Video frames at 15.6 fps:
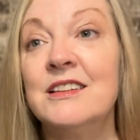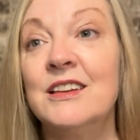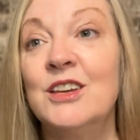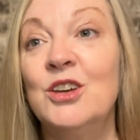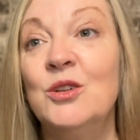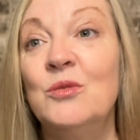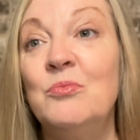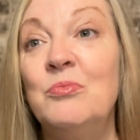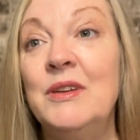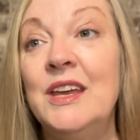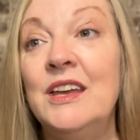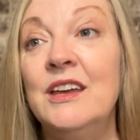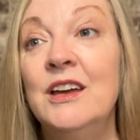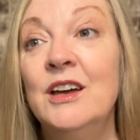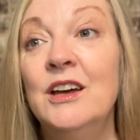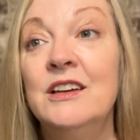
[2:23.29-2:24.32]
It could
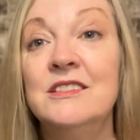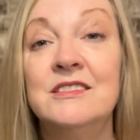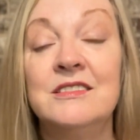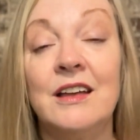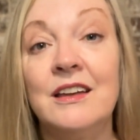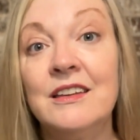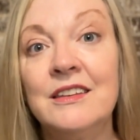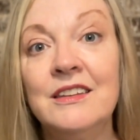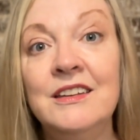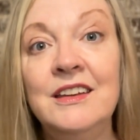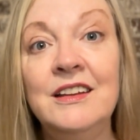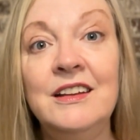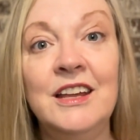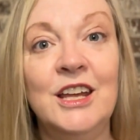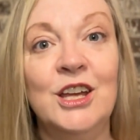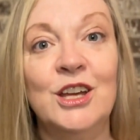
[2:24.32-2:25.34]
be
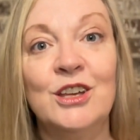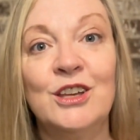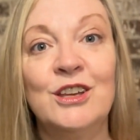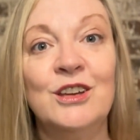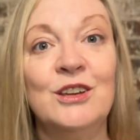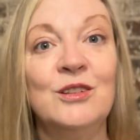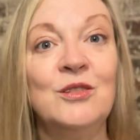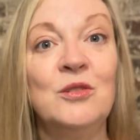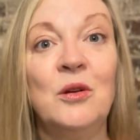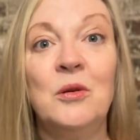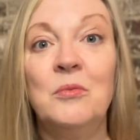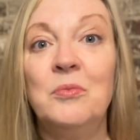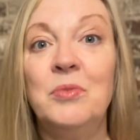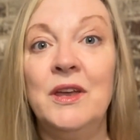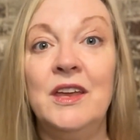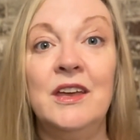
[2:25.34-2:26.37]
cycling, it could
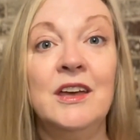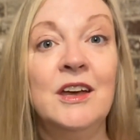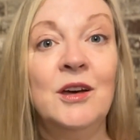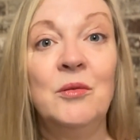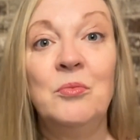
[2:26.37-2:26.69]
be